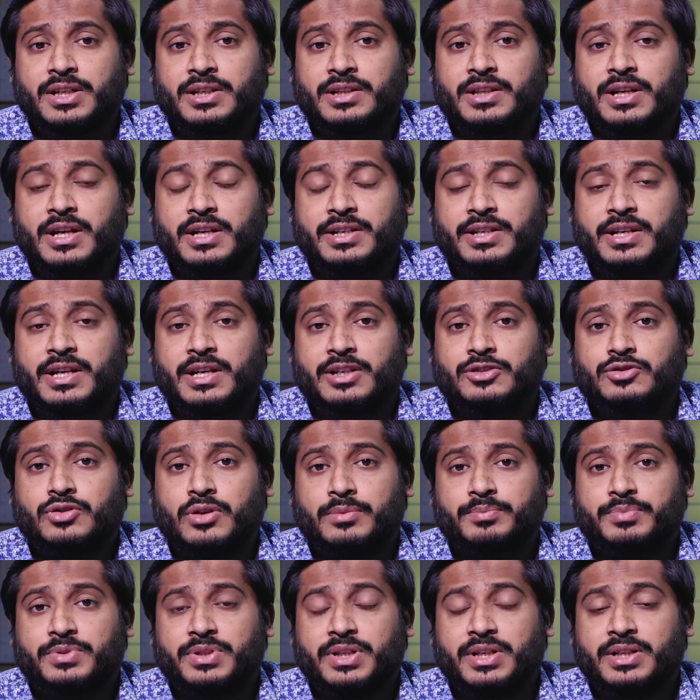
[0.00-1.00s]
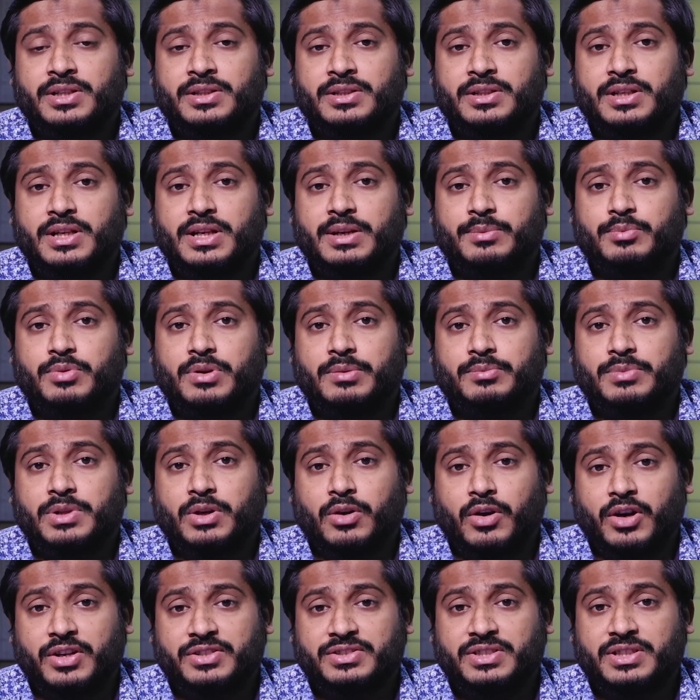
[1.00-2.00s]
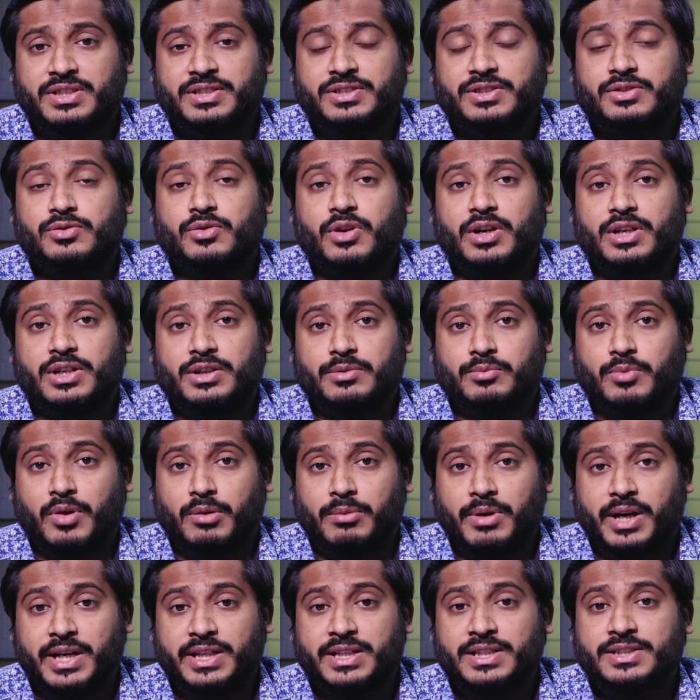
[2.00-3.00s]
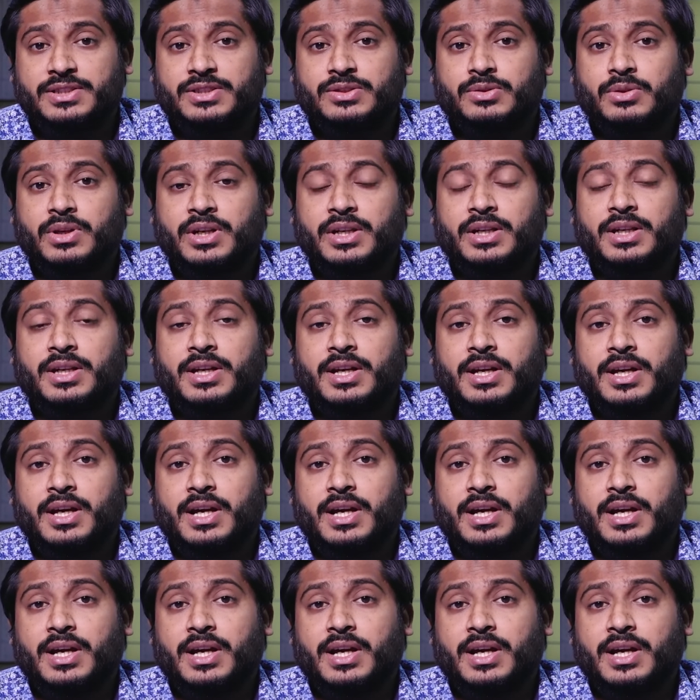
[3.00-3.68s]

The drug is obtained from the oxygen is called bovine insulin,